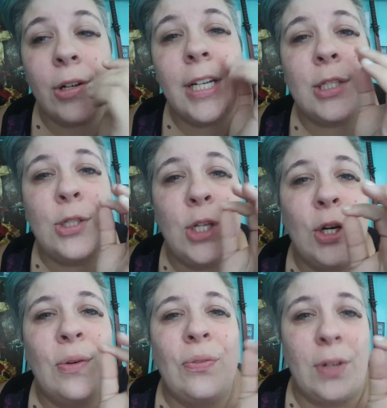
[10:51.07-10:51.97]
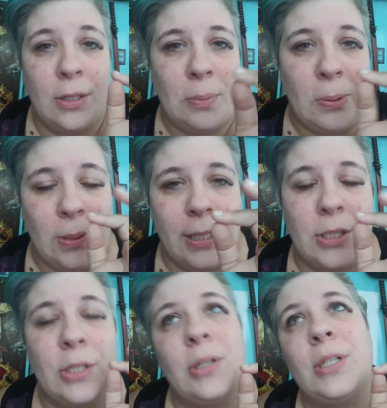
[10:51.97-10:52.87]
is no funnel
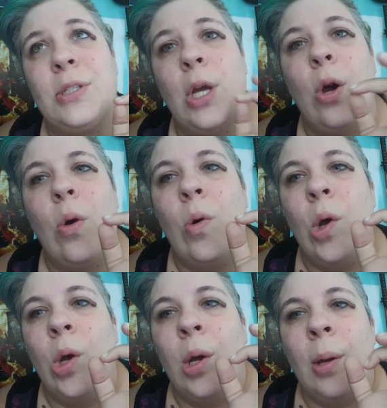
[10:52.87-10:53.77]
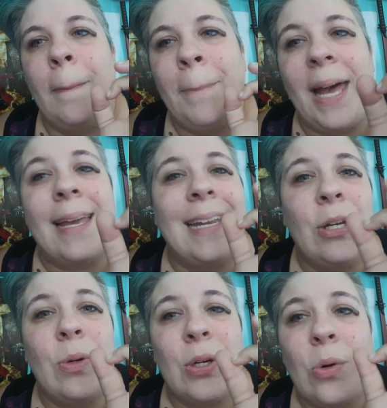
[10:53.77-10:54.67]
points. There is no back
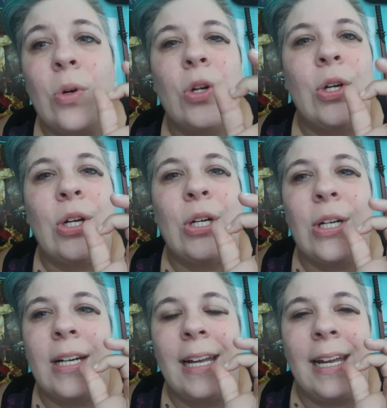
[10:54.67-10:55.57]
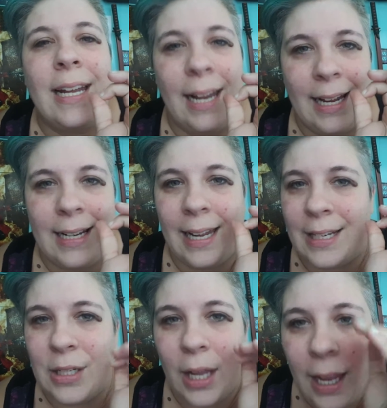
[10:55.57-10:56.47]
into a corner
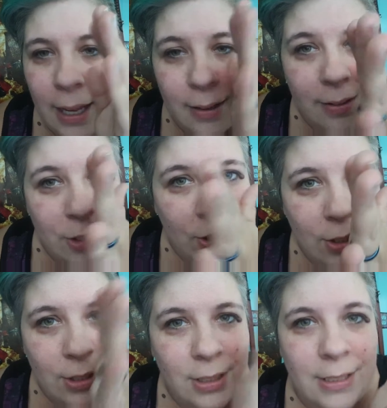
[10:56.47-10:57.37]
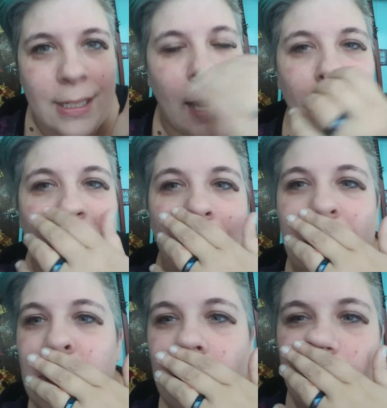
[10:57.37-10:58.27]
and just zap them
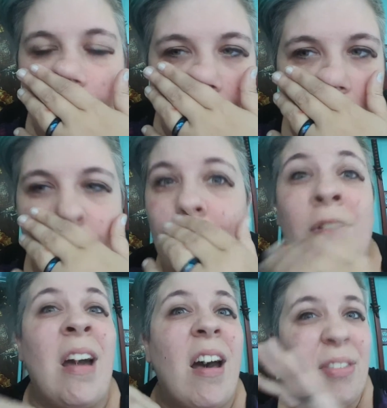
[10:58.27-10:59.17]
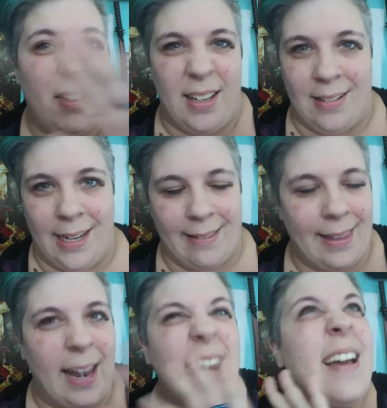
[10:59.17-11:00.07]
all as soon as they come through. Nothing like
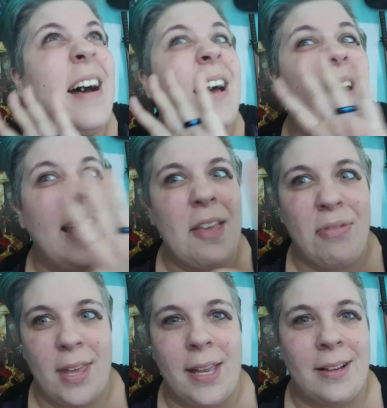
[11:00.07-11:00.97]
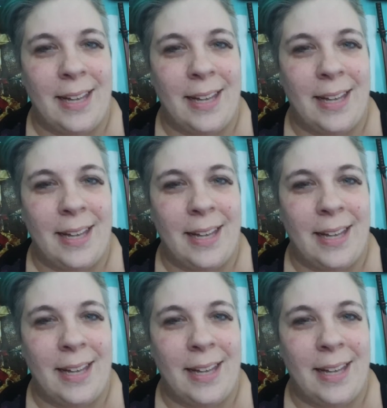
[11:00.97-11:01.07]
that. Not a thing